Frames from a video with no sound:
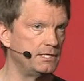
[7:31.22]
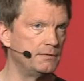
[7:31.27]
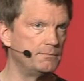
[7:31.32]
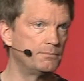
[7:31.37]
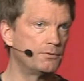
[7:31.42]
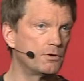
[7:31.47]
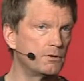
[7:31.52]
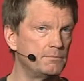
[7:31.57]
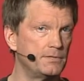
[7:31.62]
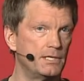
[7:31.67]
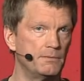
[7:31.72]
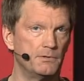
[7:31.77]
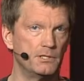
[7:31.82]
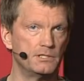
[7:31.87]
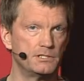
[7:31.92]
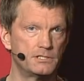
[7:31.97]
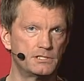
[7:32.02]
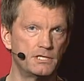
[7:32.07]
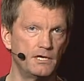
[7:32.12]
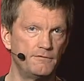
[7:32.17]
impermeable.
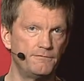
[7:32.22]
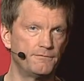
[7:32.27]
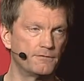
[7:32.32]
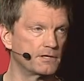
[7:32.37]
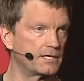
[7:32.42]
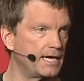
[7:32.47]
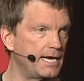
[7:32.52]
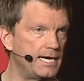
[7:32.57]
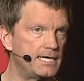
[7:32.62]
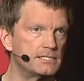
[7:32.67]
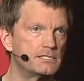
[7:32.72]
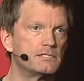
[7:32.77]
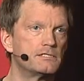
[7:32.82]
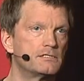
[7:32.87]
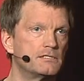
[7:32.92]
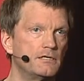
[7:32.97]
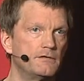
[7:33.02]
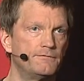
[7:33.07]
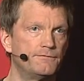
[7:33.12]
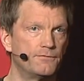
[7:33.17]
It's tough for gas, it's
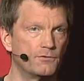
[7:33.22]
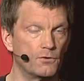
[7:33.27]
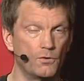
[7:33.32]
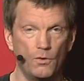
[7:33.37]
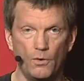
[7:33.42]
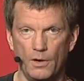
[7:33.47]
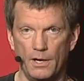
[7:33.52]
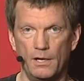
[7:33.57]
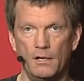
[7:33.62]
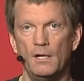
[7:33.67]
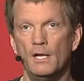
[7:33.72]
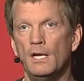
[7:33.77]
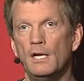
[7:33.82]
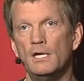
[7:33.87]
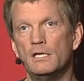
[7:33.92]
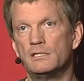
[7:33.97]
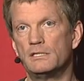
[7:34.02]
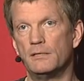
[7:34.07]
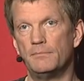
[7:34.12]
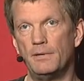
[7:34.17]
tough for oil
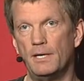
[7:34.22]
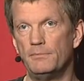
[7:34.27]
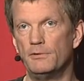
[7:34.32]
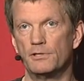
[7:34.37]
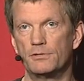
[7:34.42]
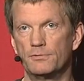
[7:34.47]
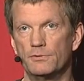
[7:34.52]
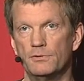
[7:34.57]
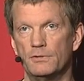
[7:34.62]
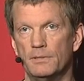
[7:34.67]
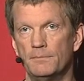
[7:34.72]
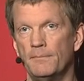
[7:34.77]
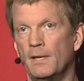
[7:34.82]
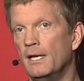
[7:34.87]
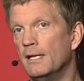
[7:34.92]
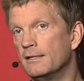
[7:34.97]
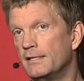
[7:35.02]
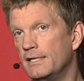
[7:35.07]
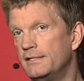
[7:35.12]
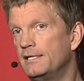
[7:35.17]
to bubble through them.
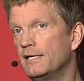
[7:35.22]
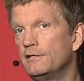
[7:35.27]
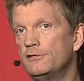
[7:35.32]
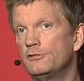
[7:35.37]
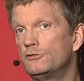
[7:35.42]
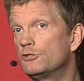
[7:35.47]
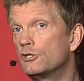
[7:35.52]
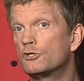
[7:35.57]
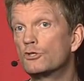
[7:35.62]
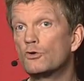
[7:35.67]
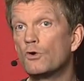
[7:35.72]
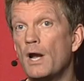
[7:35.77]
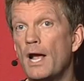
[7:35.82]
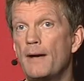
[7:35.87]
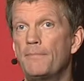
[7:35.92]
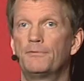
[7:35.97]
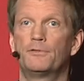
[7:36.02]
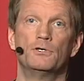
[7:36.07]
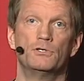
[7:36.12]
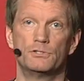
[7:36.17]
They tend to
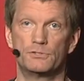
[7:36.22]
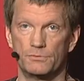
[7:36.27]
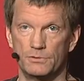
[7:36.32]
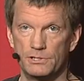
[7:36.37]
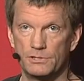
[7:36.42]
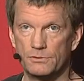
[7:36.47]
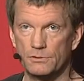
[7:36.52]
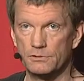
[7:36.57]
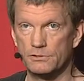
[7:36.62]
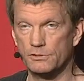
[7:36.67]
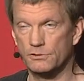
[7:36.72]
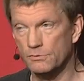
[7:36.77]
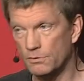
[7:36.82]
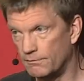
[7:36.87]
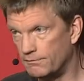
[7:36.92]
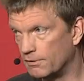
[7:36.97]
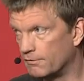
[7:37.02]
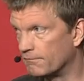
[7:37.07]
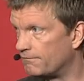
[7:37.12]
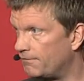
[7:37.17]
trap those resources. So
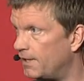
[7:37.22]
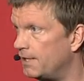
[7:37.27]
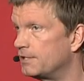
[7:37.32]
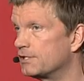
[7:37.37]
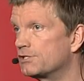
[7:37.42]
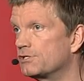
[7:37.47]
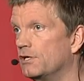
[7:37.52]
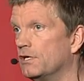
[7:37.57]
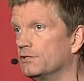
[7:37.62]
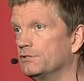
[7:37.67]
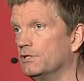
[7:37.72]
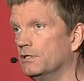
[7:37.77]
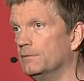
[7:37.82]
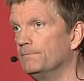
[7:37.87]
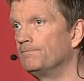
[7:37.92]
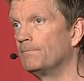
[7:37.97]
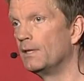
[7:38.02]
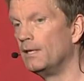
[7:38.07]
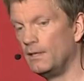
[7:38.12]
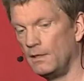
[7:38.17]
if you can find a salt dome,
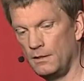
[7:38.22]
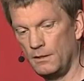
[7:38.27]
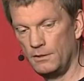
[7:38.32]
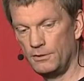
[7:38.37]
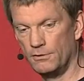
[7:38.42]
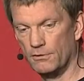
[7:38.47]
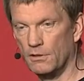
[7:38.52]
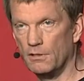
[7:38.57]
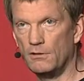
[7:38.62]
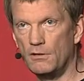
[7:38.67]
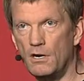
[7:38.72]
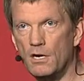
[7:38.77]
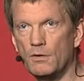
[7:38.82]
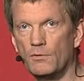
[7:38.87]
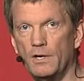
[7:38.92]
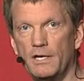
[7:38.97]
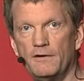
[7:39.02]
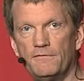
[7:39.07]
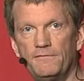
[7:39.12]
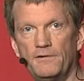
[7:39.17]
you're a long
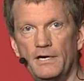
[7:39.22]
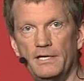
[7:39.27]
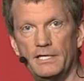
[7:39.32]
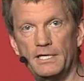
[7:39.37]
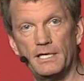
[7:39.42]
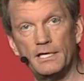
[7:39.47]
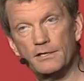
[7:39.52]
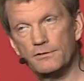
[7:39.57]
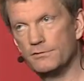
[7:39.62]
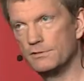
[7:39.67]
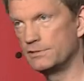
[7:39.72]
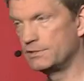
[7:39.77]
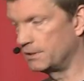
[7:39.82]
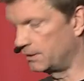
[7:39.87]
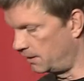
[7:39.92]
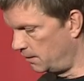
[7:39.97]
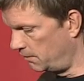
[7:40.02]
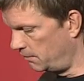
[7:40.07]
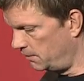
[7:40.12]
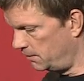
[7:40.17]
way to finding
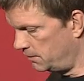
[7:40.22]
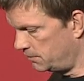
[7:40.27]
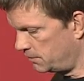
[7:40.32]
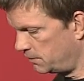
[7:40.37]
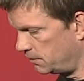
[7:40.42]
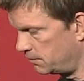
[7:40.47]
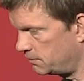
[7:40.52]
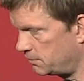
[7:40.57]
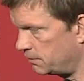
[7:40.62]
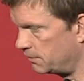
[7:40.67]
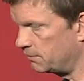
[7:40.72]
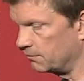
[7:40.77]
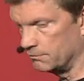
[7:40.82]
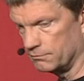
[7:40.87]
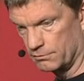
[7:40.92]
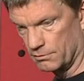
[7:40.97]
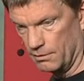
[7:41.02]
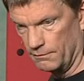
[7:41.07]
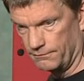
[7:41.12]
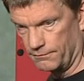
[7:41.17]
interesting areas to
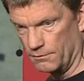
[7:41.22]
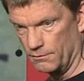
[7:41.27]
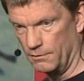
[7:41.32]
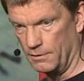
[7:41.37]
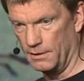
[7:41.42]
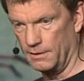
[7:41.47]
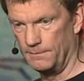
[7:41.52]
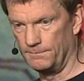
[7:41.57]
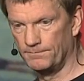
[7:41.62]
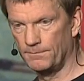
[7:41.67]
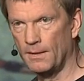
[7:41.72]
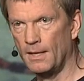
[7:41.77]
drill for oil.